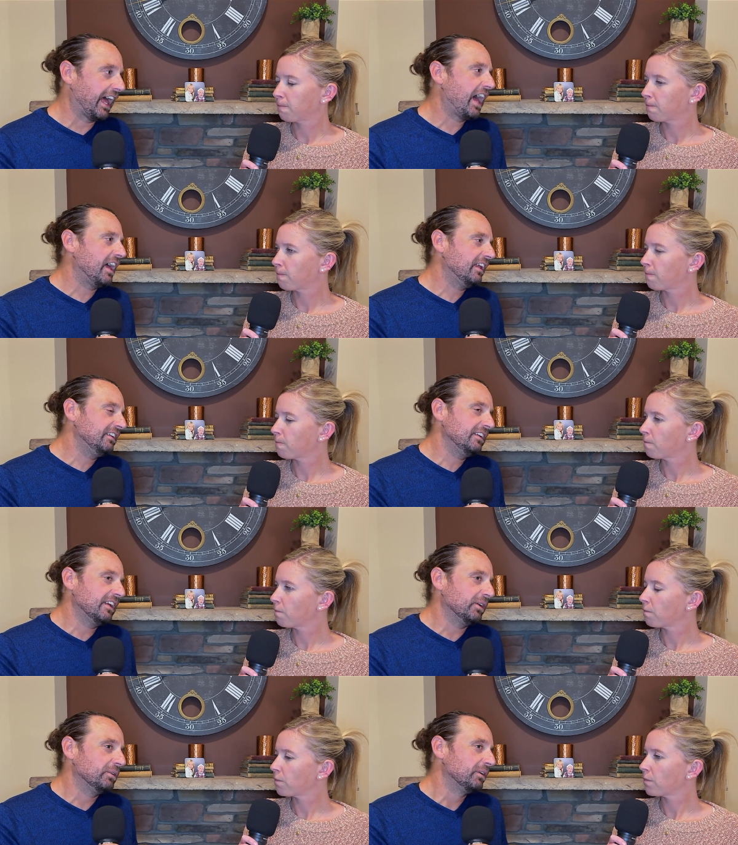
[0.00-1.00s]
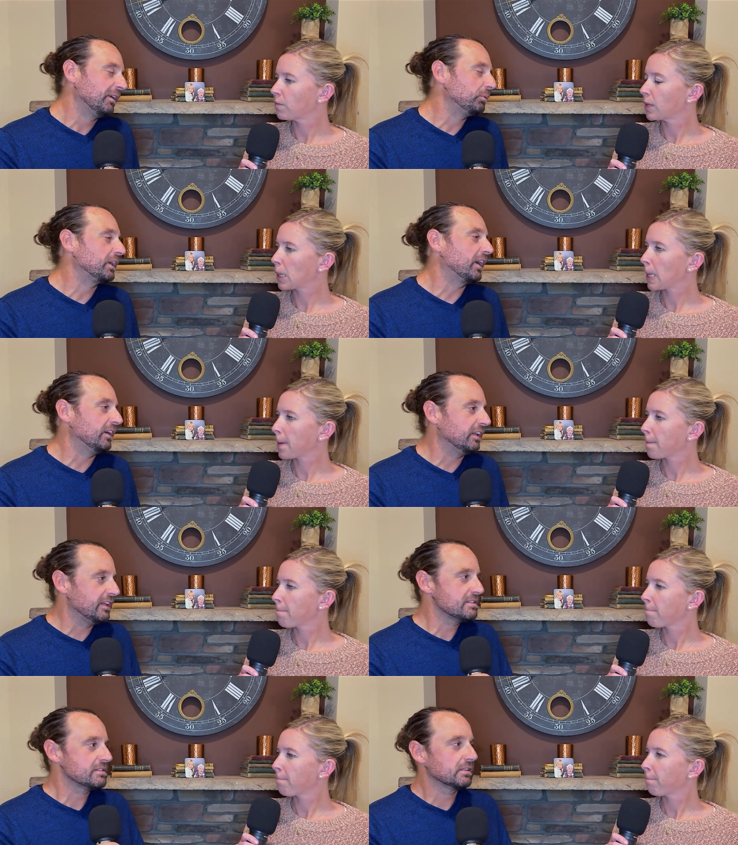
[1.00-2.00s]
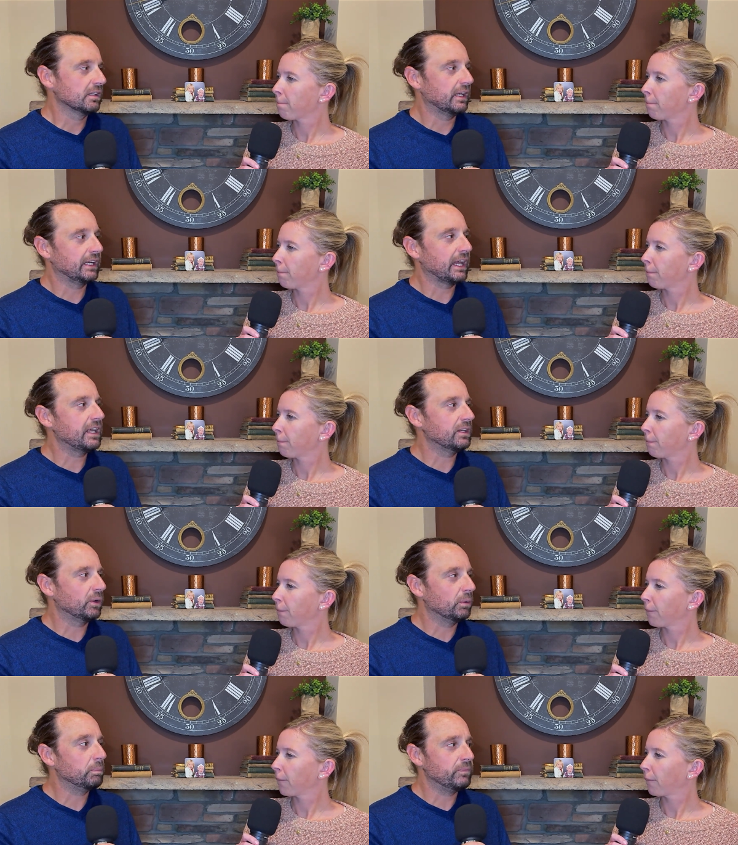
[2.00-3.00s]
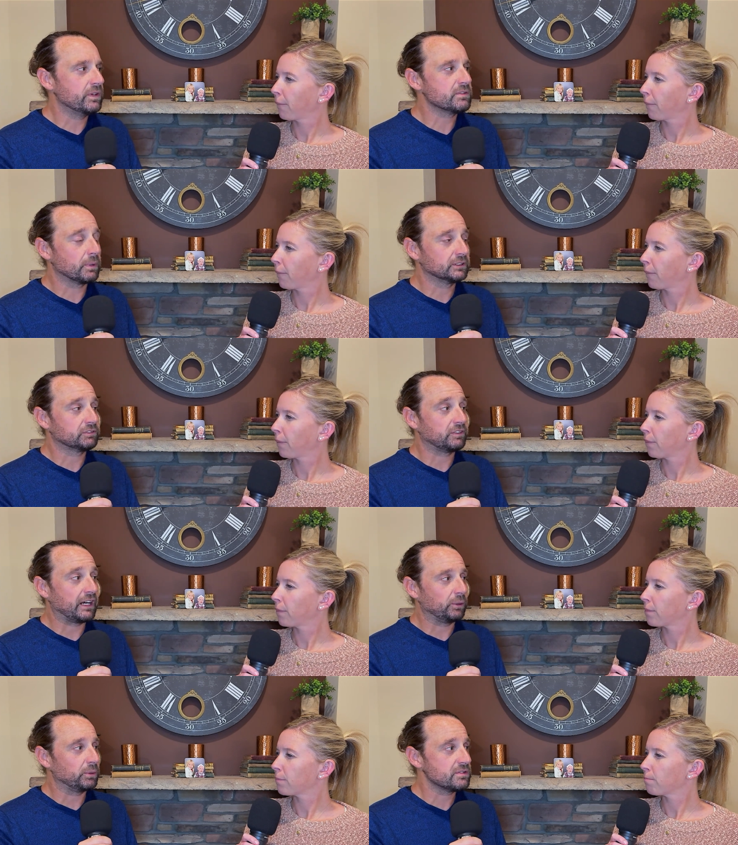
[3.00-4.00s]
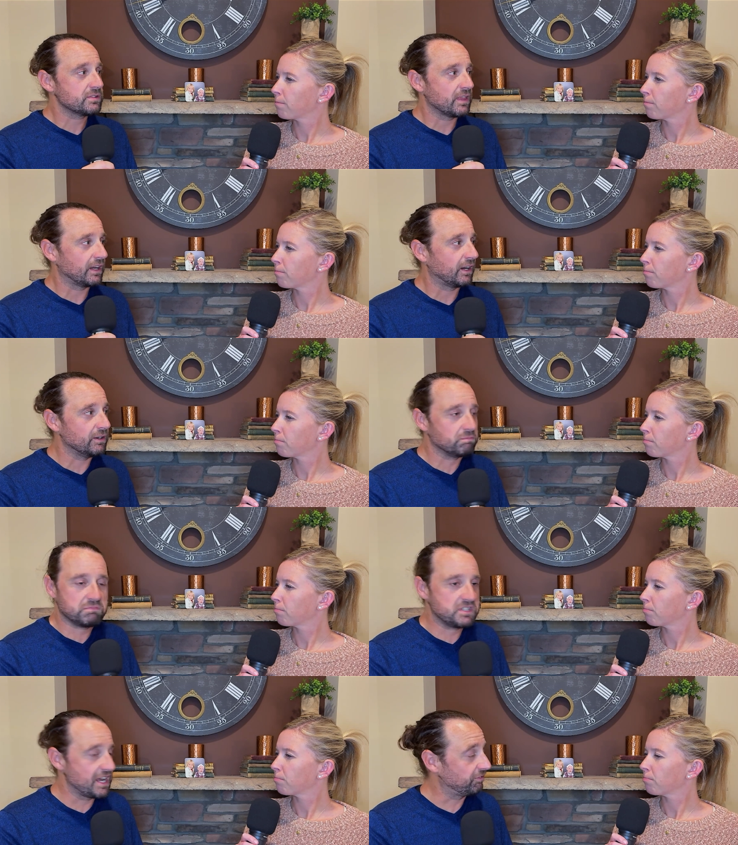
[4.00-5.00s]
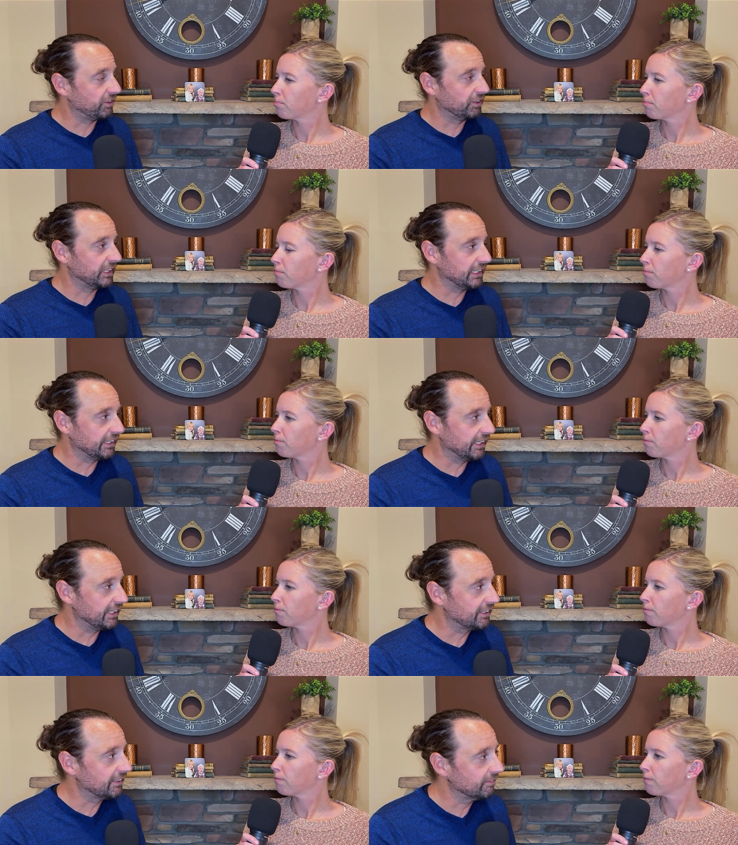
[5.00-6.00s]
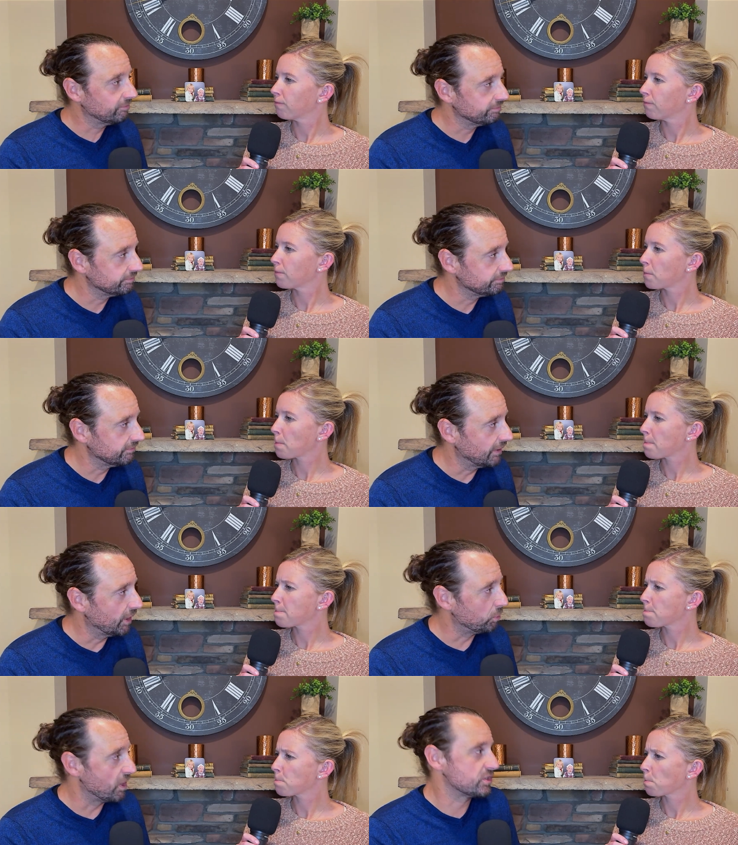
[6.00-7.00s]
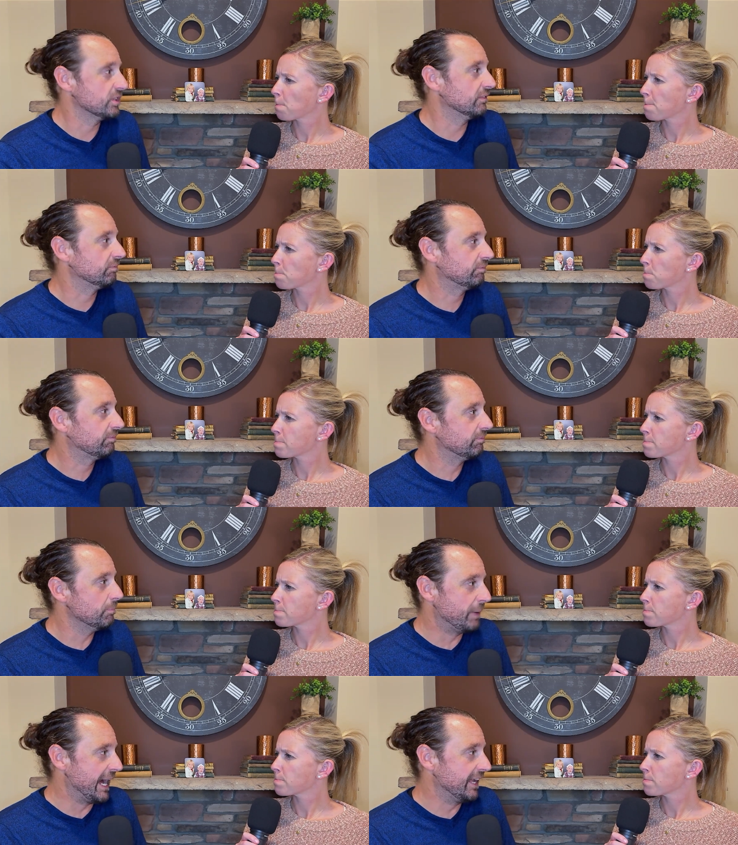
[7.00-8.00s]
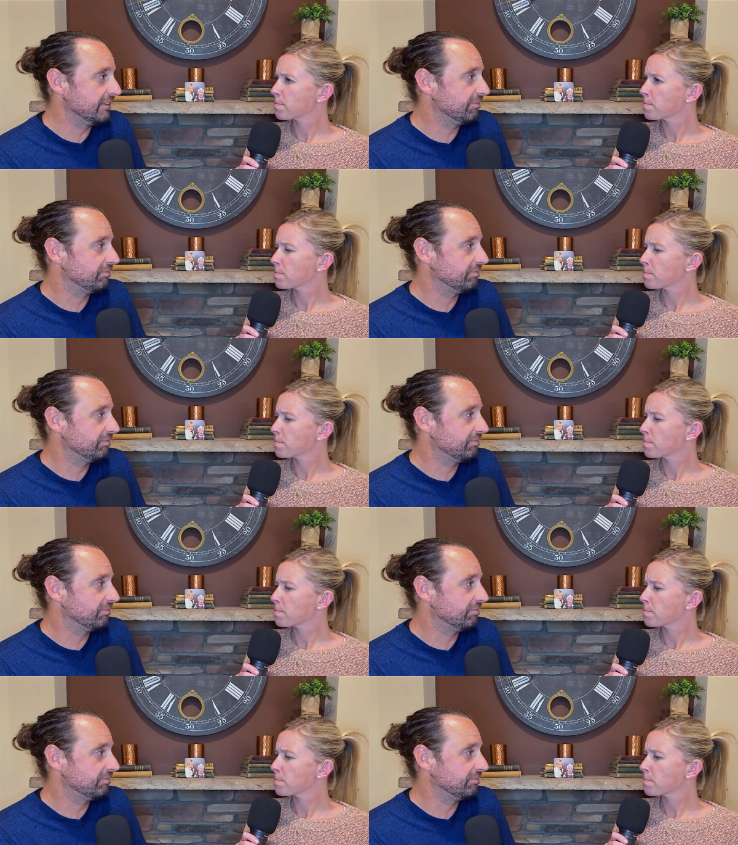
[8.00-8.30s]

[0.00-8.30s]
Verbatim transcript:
Speaker 1: I, you know, regardless, like I know there's a bunch of followers that are definitely like a Russian bot